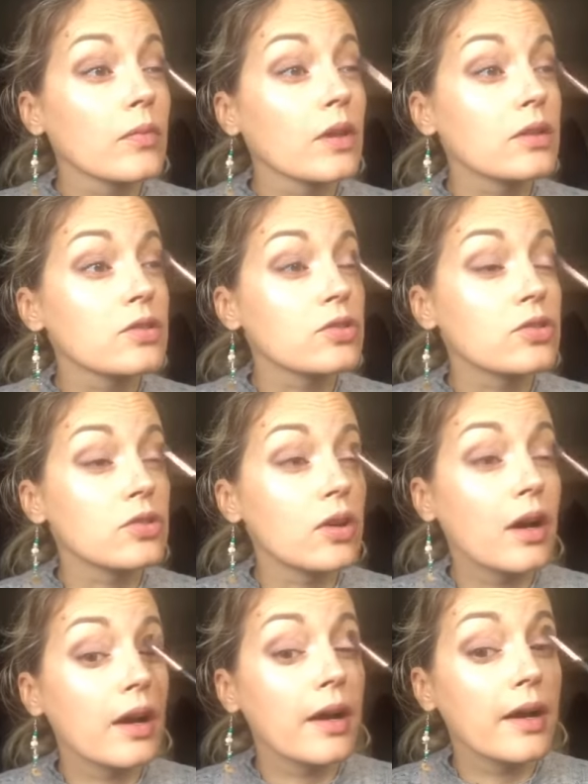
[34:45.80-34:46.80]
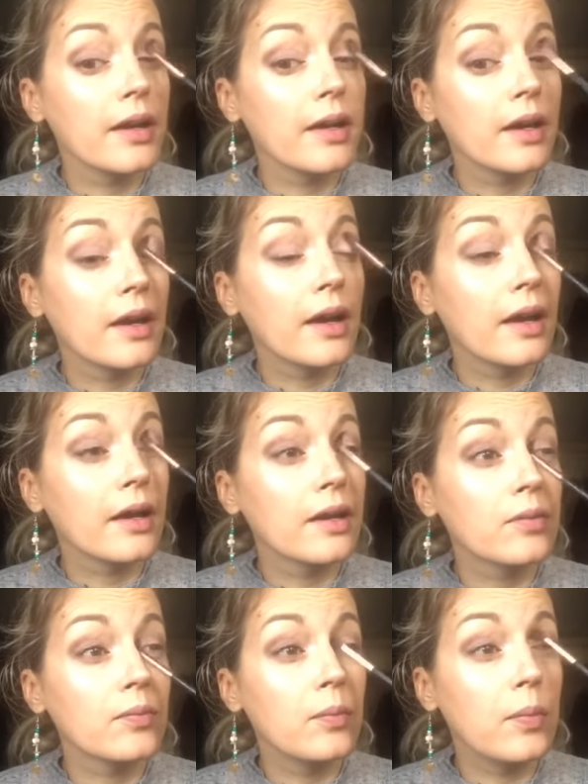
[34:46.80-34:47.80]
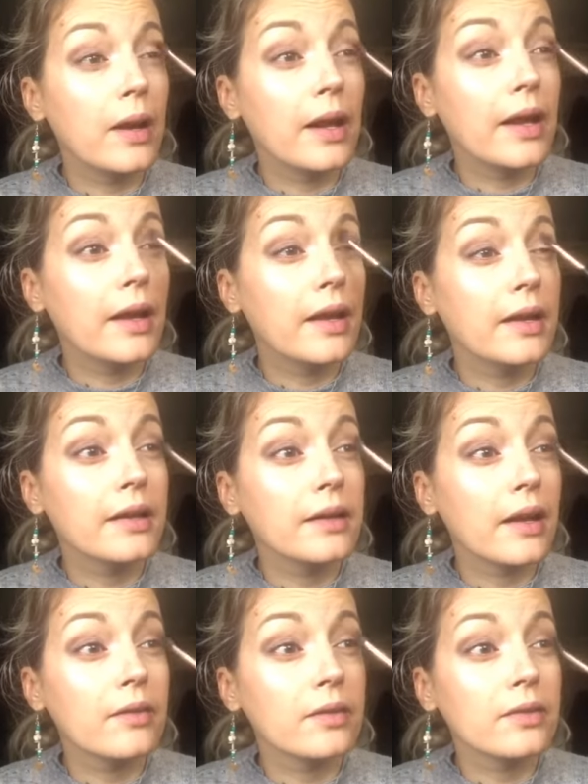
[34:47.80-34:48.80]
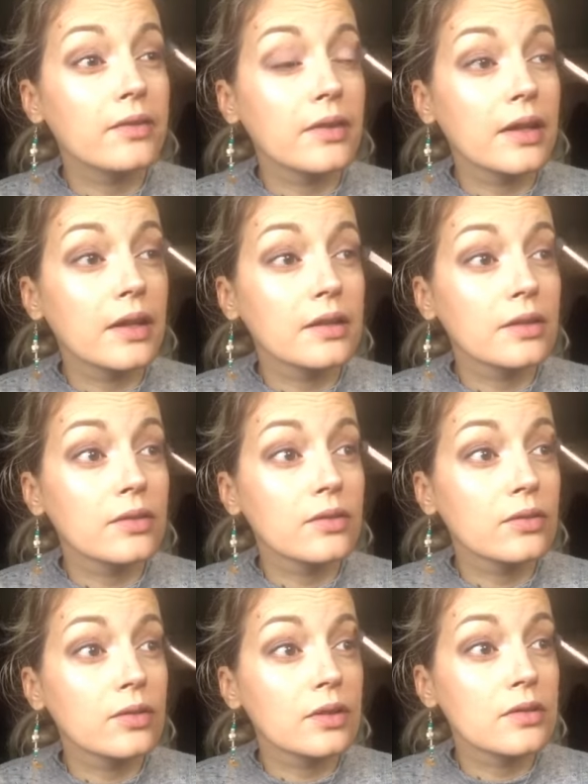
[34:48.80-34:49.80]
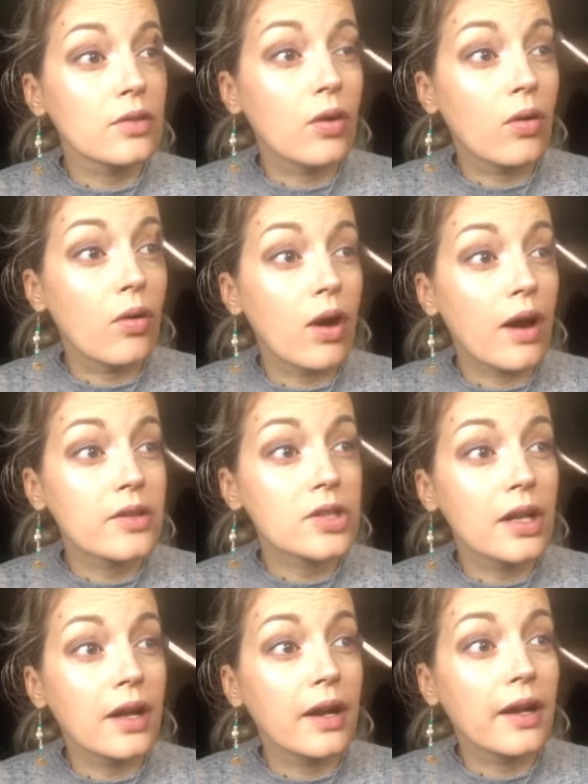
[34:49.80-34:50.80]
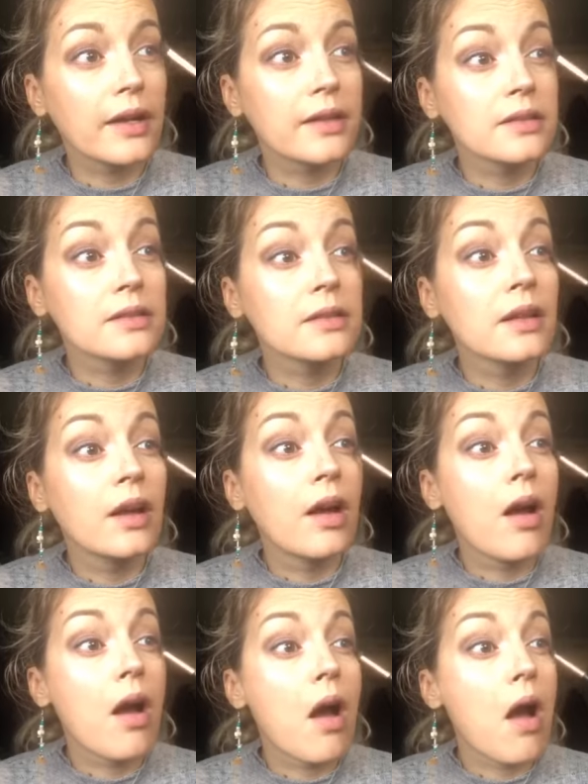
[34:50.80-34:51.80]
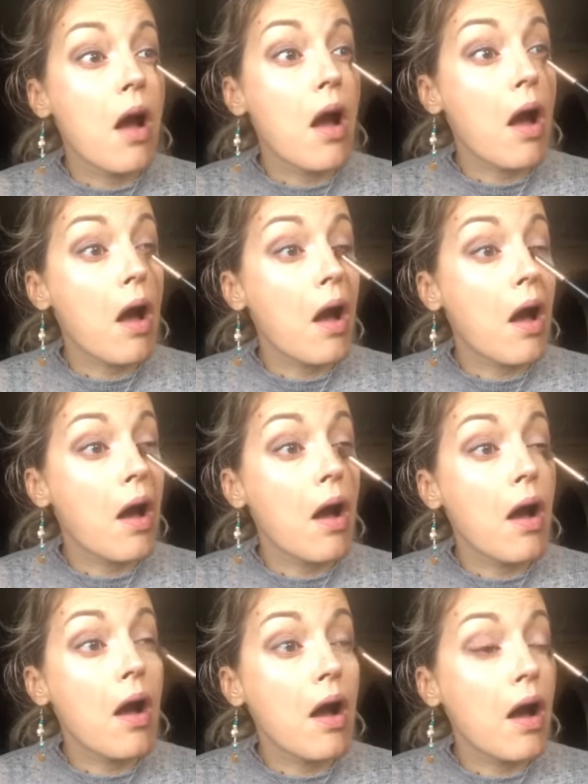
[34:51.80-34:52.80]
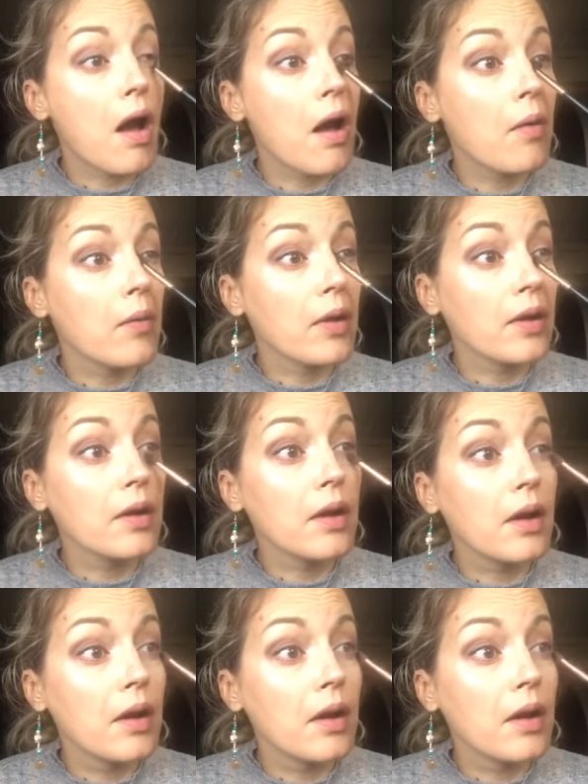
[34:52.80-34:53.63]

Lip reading: try and blend everything. There is no harsh lines. I'm gonna